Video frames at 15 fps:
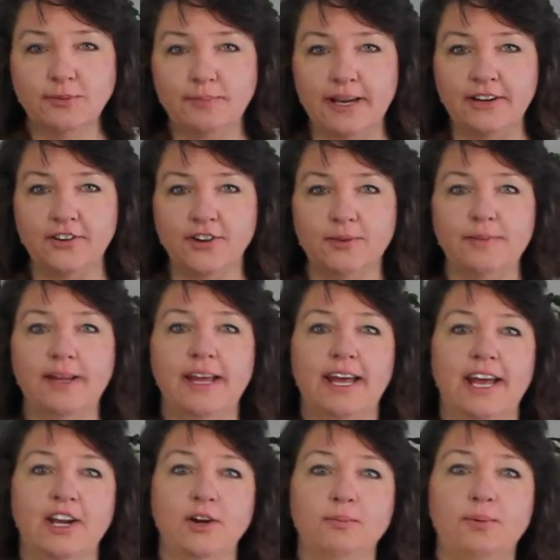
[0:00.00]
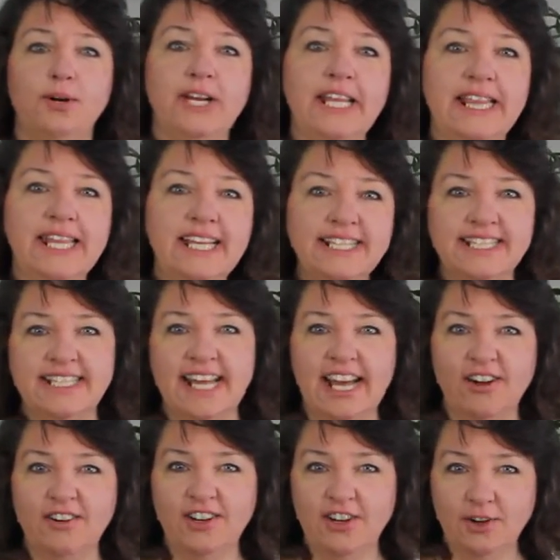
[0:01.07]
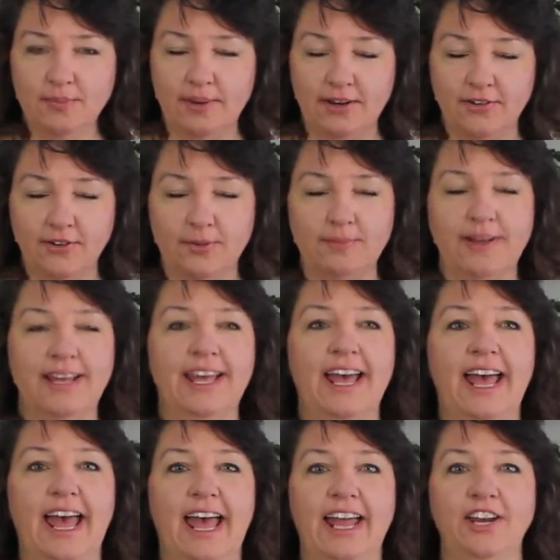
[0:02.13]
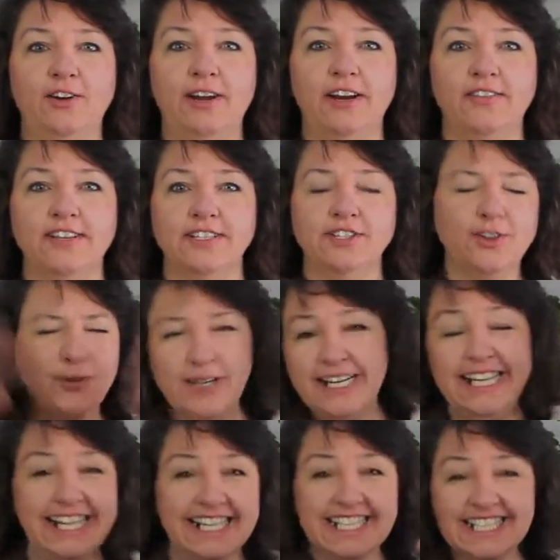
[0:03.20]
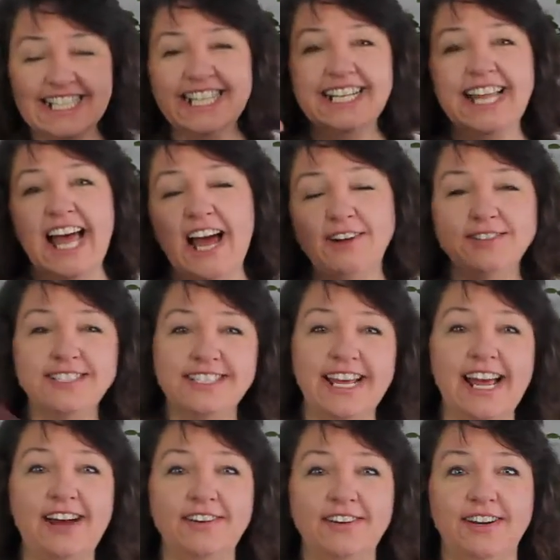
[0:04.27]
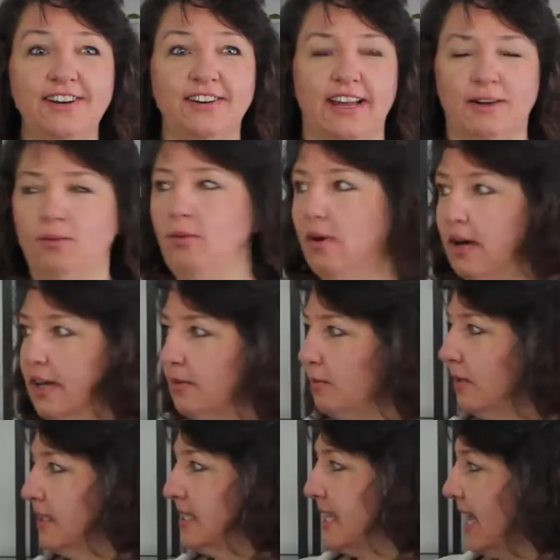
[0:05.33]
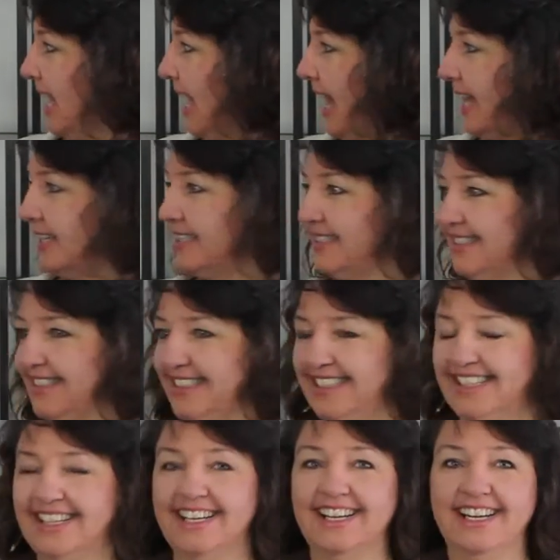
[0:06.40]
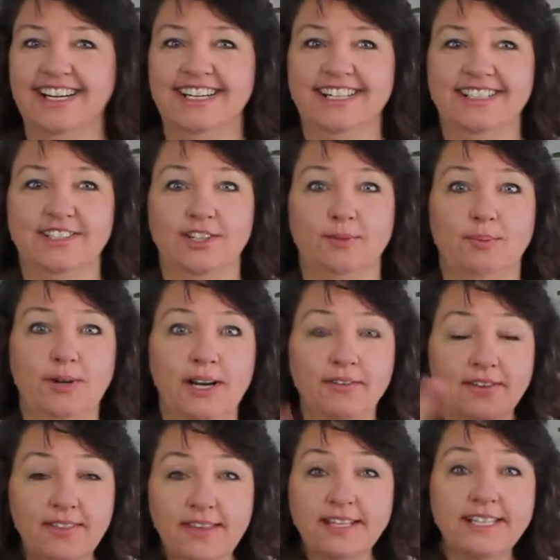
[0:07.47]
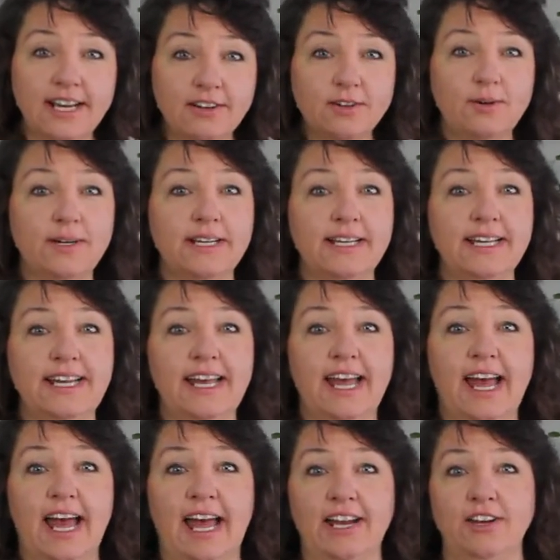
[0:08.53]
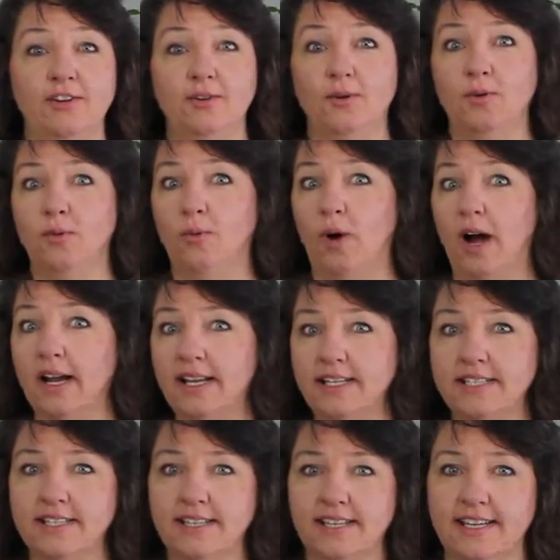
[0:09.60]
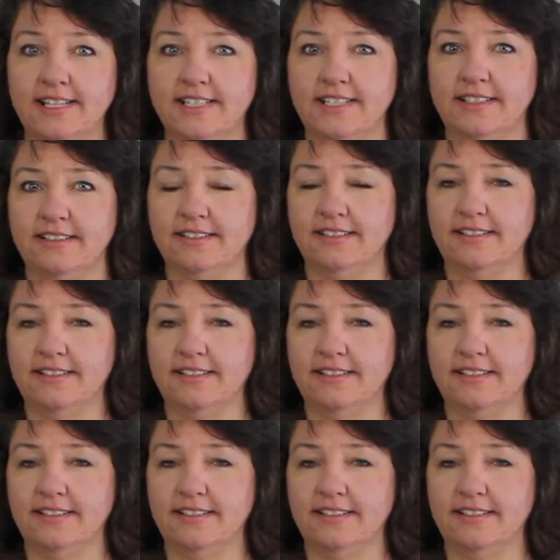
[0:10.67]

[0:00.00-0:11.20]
your bedroom and you're putting things down in your bedroom and you hear the screeching loud sound and you're like, what was that? So you put everything down quickly and you walk into the kitchen.